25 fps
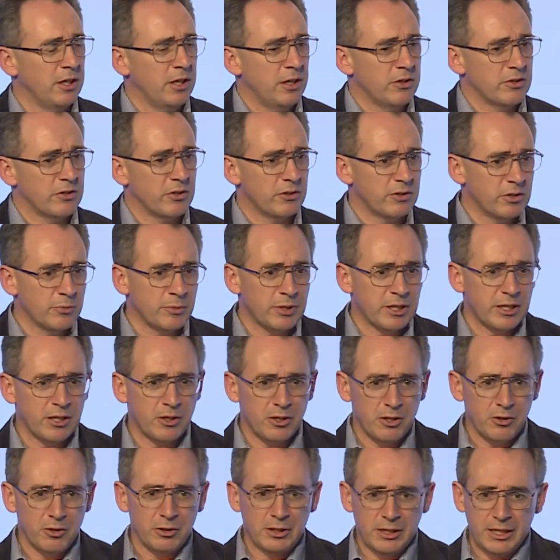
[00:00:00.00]
So some of
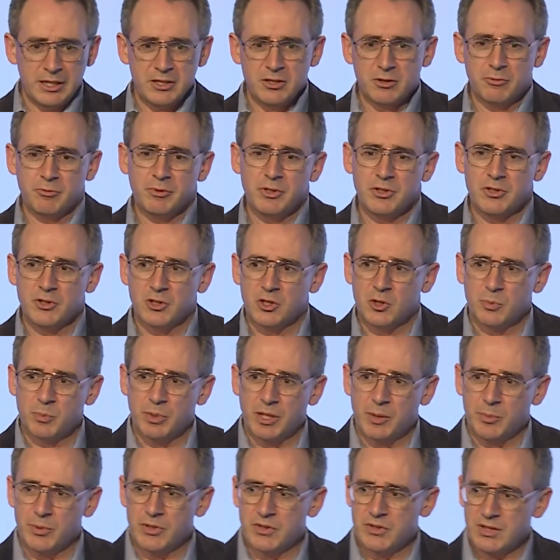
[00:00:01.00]
the later research
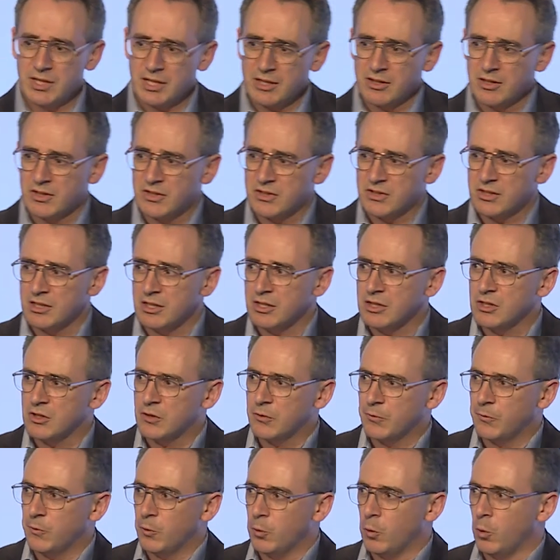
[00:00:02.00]
papers set the seeds
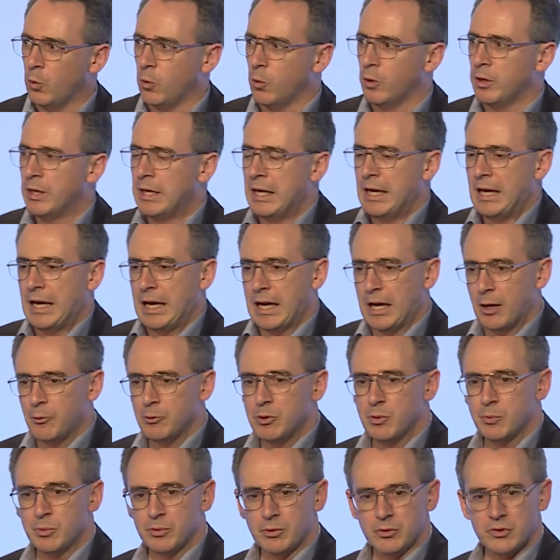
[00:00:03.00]
for how
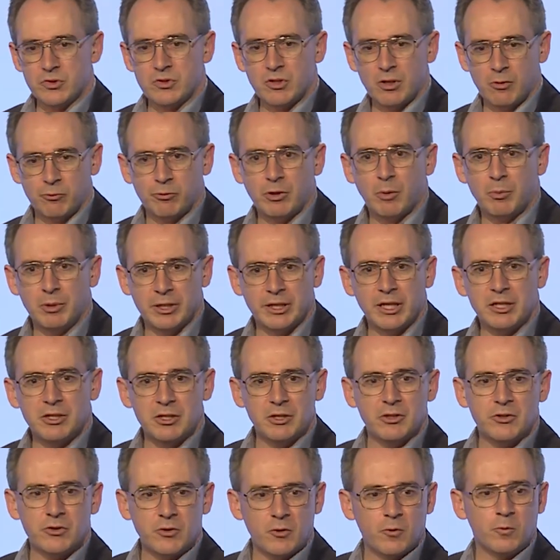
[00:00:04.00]
you build
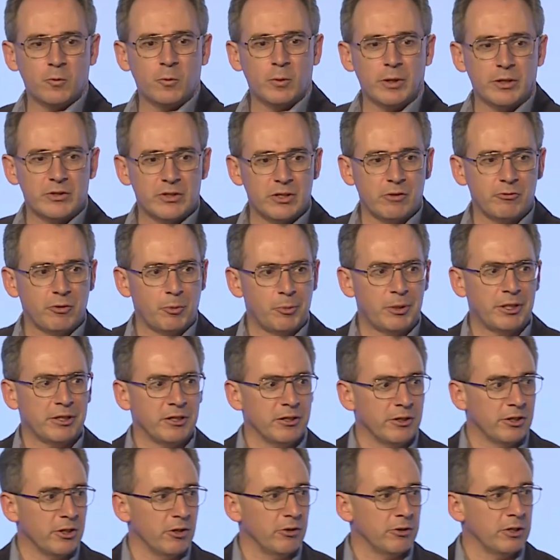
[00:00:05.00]
self-replicating software,
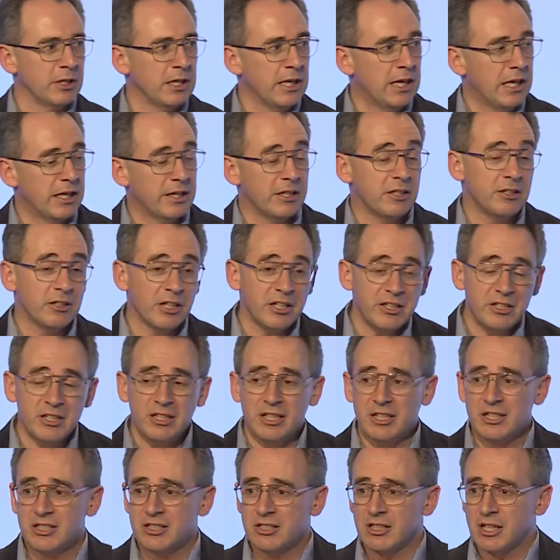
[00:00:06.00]
self-replicating code. And in
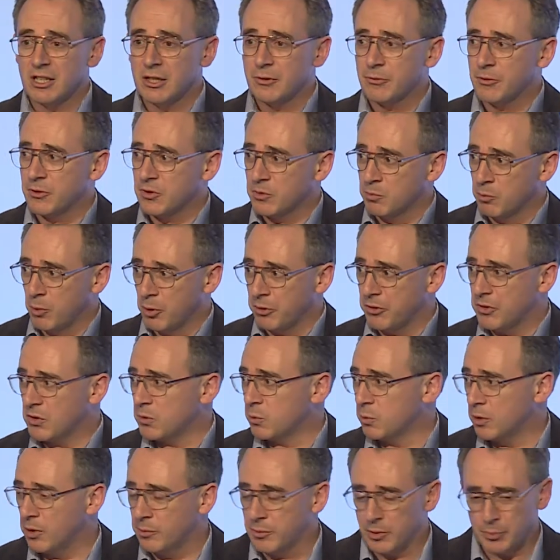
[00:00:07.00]
1988, the first Morris
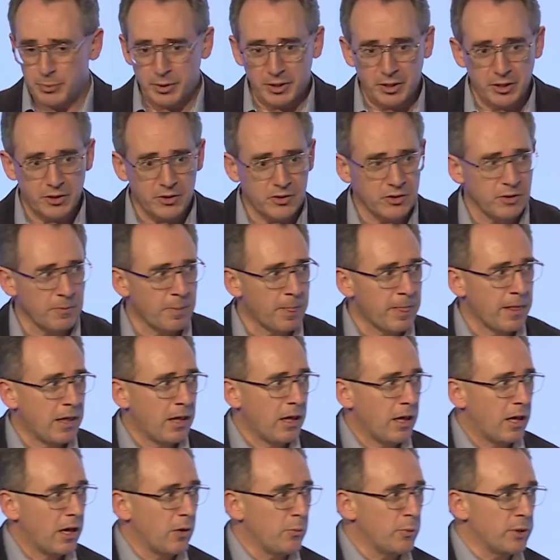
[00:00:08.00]
worm appears,
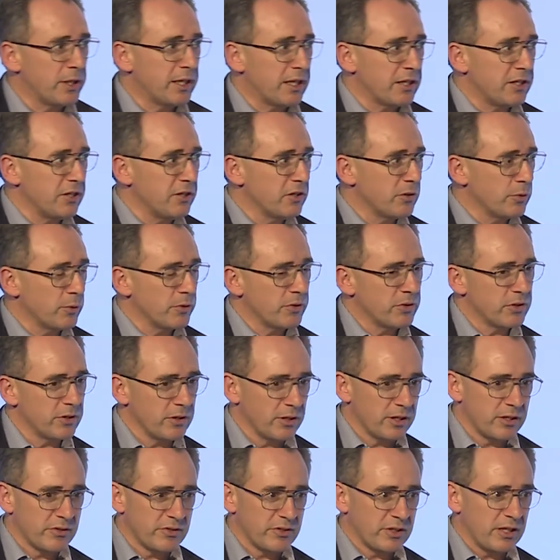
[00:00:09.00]
and we get into a
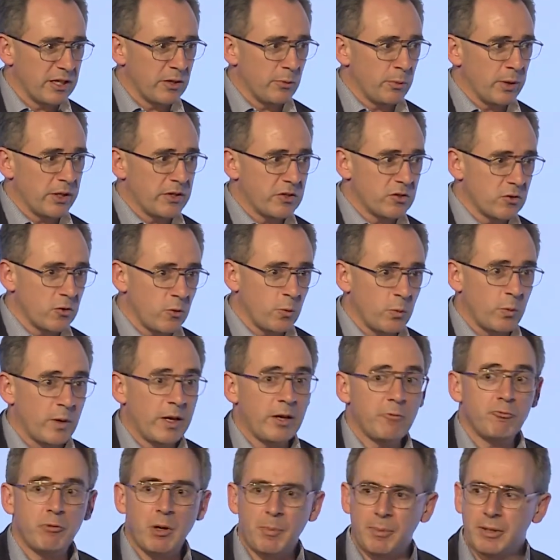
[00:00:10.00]
state where
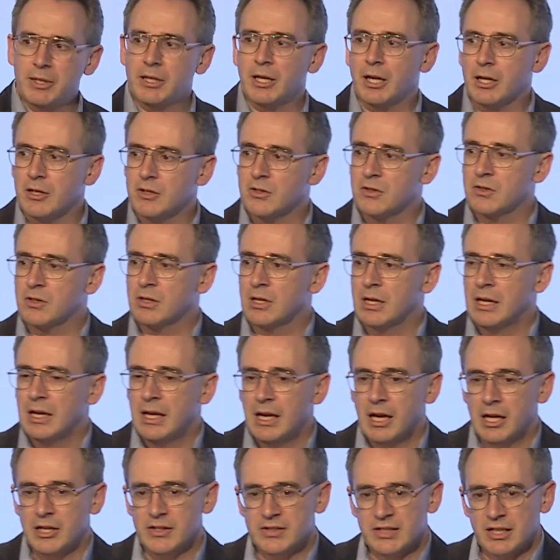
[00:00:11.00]
software replicates.
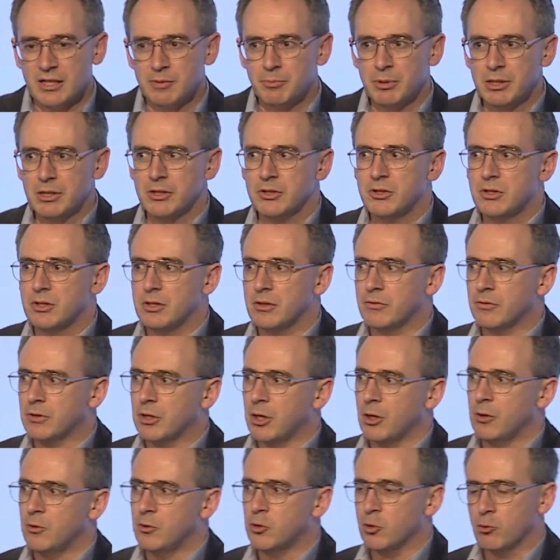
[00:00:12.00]
And it's that ability of
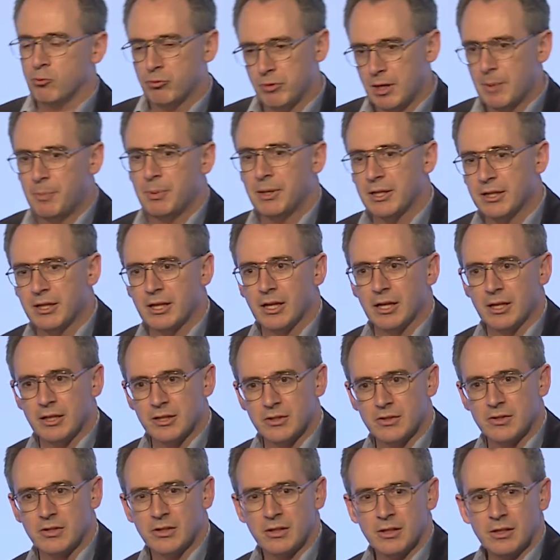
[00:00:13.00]
code to
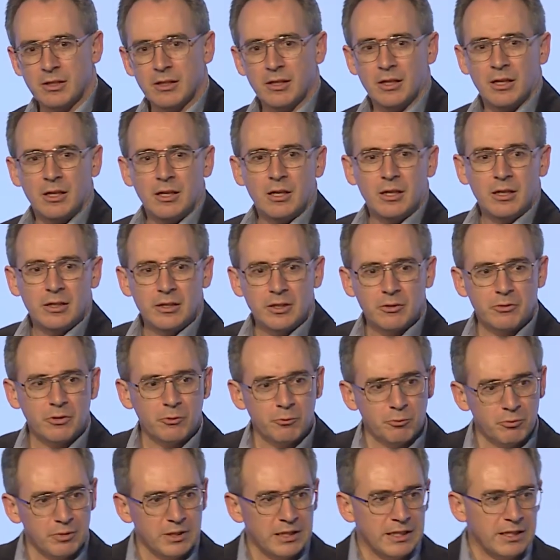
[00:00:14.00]
replicate that
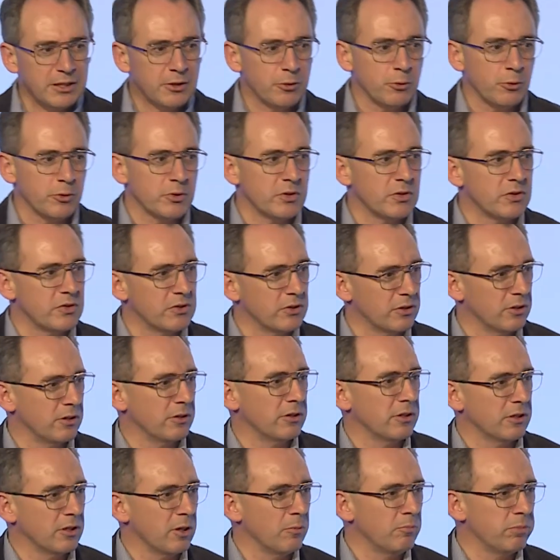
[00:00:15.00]
really causes
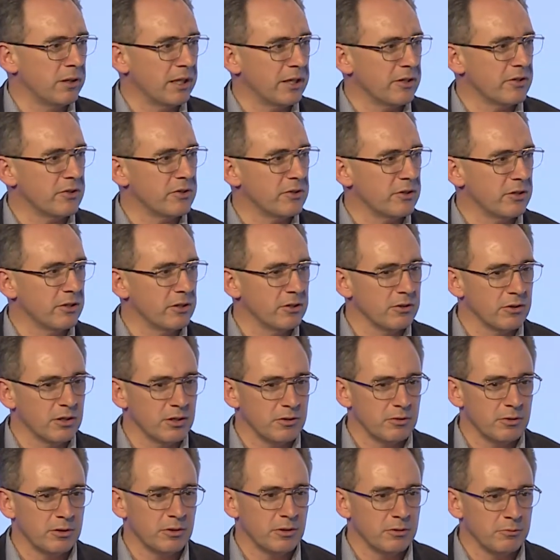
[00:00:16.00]
the complexity and
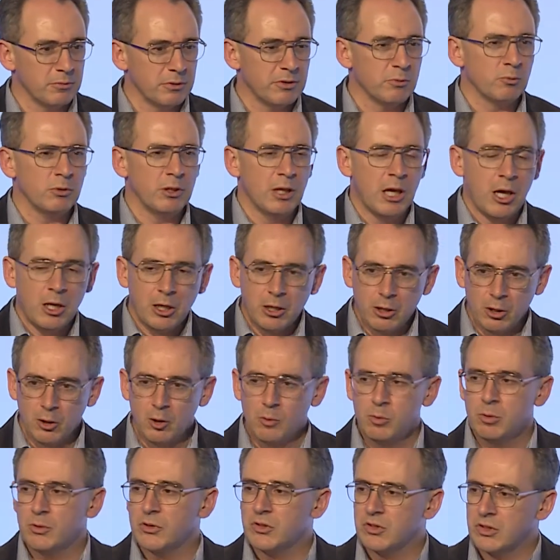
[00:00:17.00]
the
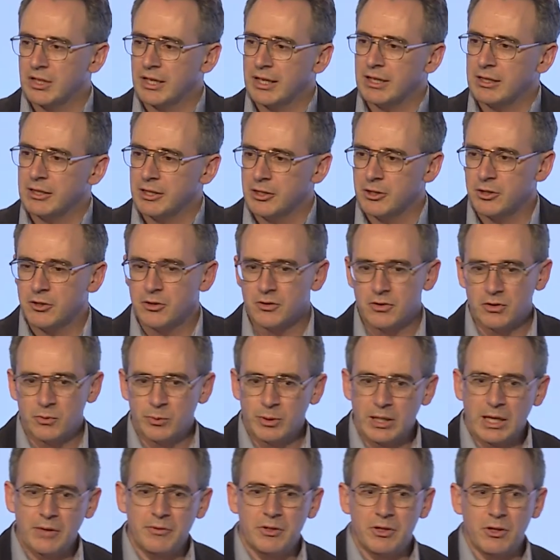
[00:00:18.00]
global scale issues that
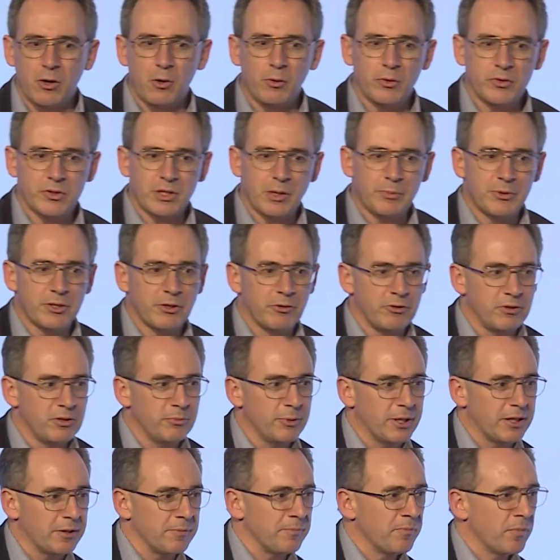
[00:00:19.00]
we have in the whole cybersecurity
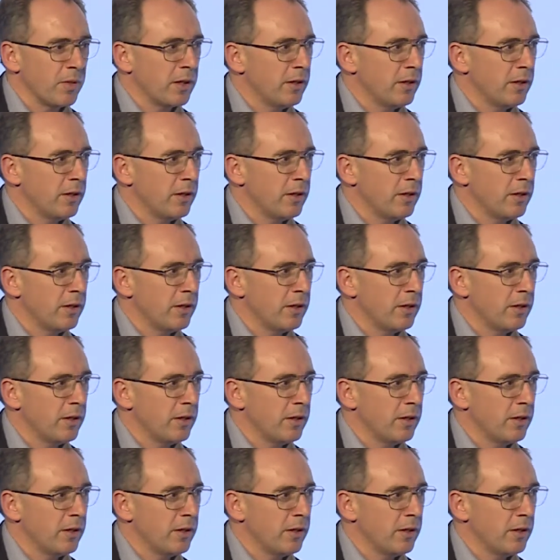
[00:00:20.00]
domain.